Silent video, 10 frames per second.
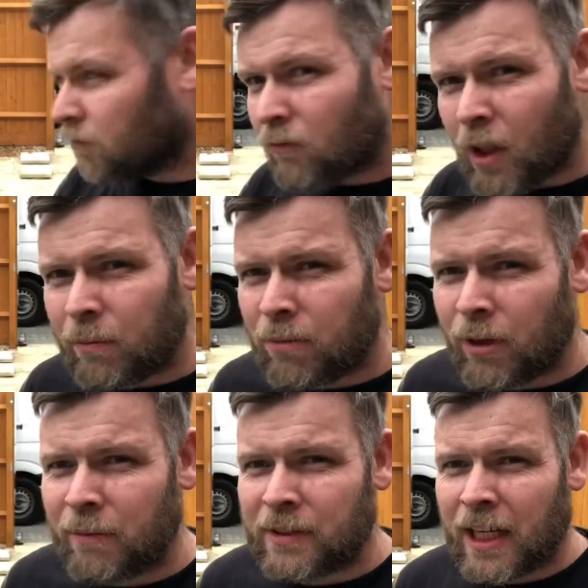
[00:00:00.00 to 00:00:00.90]

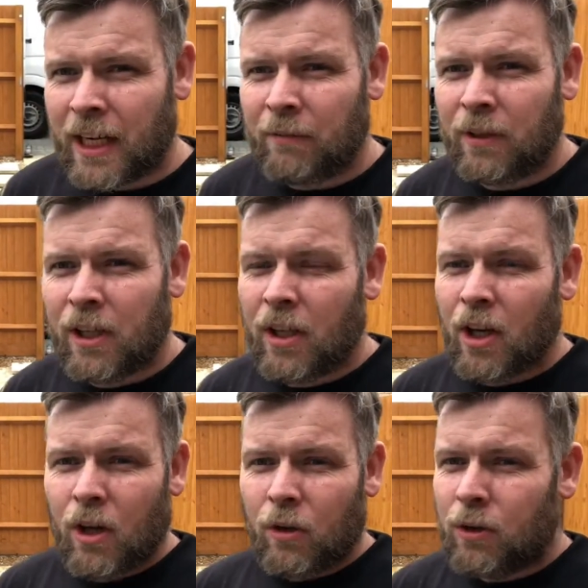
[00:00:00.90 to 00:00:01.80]
Prep time
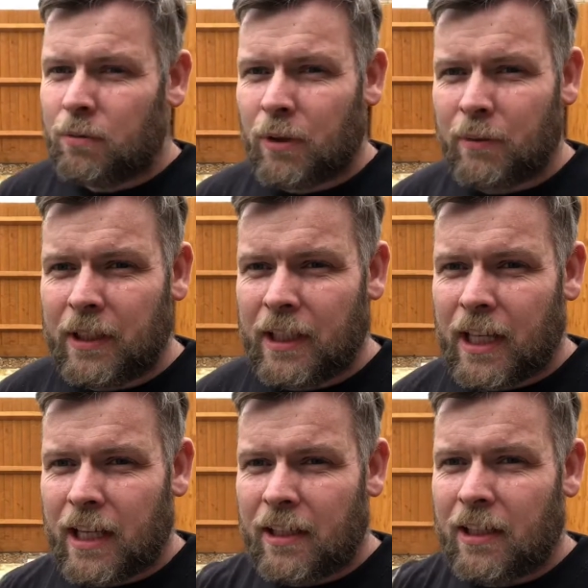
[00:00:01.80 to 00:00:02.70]
was probably
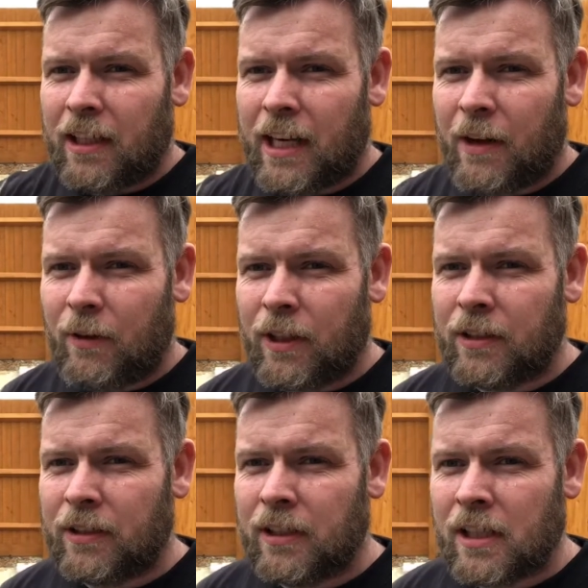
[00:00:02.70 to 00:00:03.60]
again an hour.
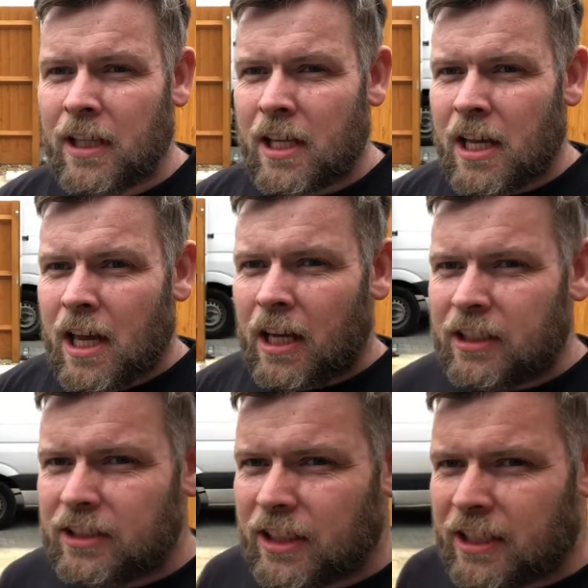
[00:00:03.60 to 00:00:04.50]
And as
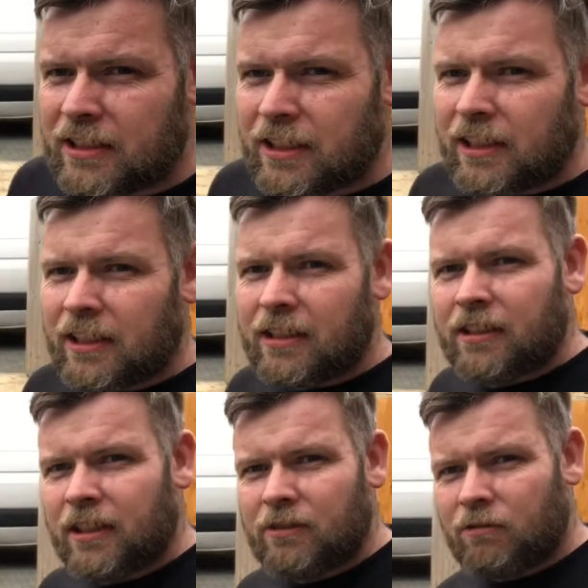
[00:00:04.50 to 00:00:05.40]
you can see,
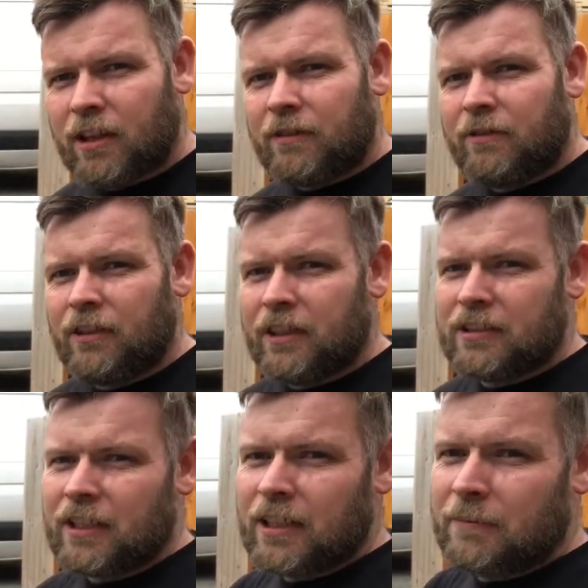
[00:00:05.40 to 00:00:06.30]
it's ready for the
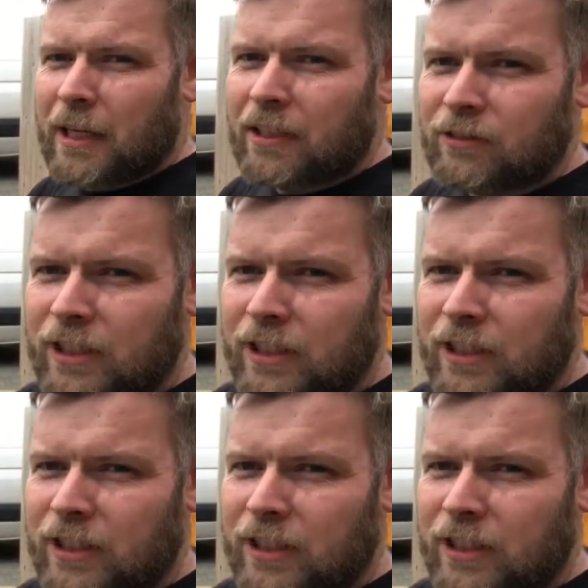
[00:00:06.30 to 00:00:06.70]
insulated panels now.